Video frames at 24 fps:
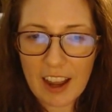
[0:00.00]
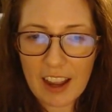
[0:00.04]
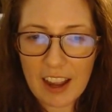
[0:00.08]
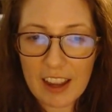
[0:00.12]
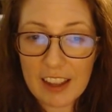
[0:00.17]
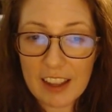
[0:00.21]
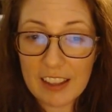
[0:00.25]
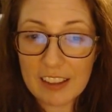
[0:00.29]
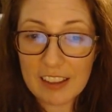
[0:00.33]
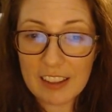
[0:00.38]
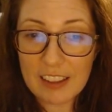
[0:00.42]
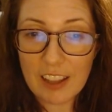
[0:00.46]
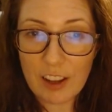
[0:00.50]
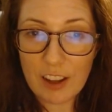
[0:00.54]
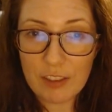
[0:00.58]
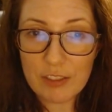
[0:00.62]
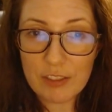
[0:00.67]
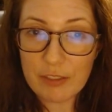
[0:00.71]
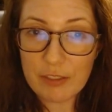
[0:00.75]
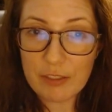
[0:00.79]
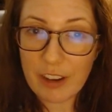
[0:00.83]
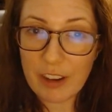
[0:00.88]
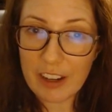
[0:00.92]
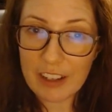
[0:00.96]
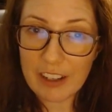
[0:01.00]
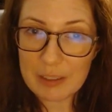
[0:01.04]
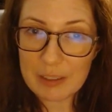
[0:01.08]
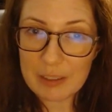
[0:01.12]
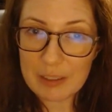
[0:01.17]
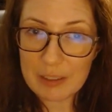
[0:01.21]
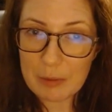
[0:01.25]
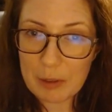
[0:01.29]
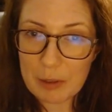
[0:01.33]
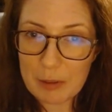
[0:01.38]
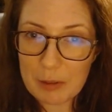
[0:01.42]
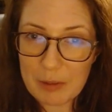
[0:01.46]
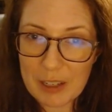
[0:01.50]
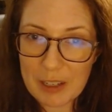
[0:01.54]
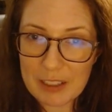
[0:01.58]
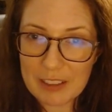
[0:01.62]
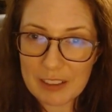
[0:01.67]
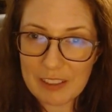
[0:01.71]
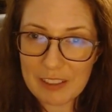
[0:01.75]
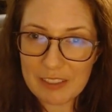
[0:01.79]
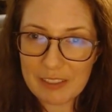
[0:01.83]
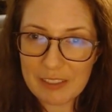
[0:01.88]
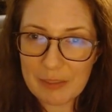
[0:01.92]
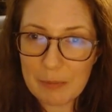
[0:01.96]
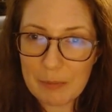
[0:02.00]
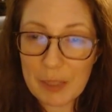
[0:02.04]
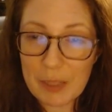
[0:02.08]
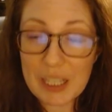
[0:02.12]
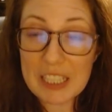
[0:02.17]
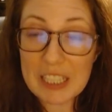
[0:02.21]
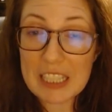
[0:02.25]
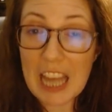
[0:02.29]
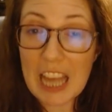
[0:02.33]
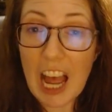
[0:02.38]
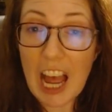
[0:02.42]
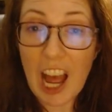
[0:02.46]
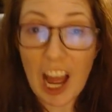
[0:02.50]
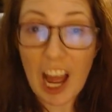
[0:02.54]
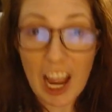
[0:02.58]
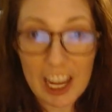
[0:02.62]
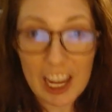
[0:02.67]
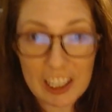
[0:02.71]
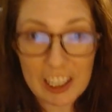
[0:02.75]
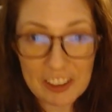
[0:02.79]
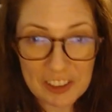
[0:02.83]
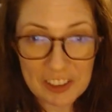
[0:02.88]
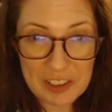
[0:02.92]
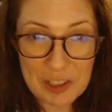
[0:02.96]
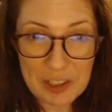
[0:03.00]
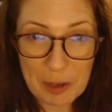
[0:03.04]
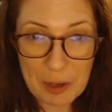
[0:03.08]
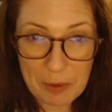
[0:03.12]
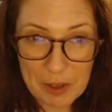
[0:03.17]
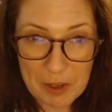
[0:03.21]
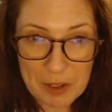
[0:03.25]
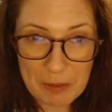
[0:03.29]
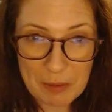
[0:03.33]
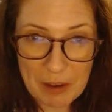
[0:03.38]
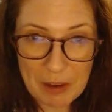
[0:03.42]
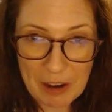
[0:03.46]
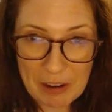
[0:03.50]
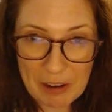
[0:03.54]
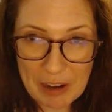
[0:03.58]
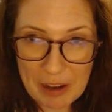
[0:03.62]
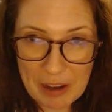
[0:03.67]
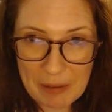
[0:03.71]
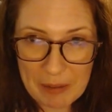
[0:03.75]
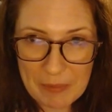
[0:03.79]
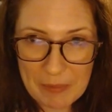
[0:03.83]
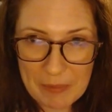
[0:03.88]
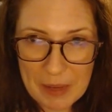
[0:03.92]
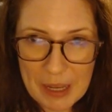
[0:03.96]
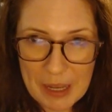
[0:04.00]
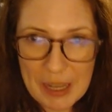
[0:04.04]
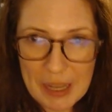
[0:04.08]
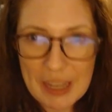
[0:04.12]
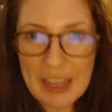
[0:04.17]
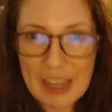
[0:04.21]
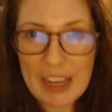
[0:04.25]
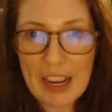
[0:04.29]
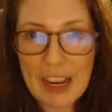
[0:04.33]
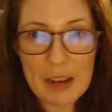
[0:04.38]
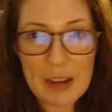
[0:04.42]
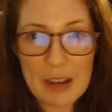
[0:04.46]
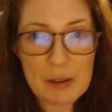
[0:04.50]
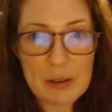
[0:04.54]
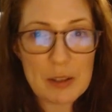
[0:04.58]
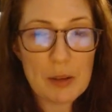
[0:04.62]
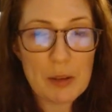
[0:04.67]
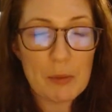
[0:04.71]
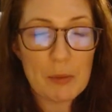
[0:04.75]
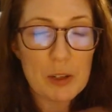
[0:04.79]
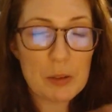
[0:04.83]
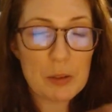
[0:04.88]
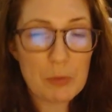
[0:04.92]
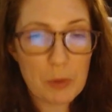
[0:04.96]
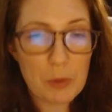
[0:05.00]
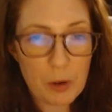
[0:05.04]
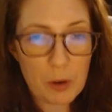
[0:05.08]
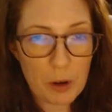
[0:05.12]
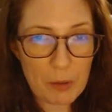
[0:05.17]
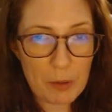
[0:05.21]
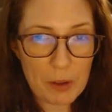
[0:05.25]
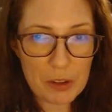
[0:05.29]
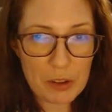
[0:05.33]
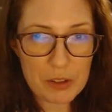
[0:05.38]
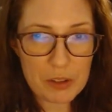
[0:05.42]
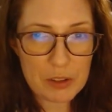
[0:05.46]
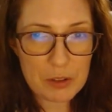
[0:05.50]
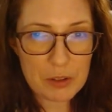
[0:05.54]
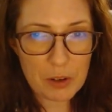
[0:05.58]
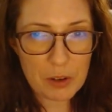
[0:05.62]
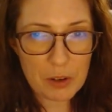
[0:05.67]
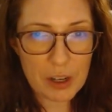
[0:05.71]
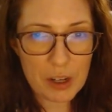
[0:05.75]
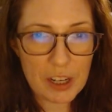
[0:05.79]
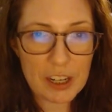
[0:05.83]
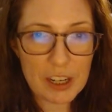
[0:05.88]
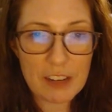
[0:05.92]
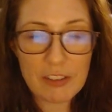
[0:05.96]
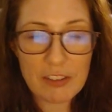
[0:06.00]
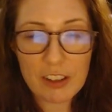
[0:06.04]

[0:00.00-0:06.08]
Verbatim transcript: I love writing his perspective because I learned so much about him and so much more about the story.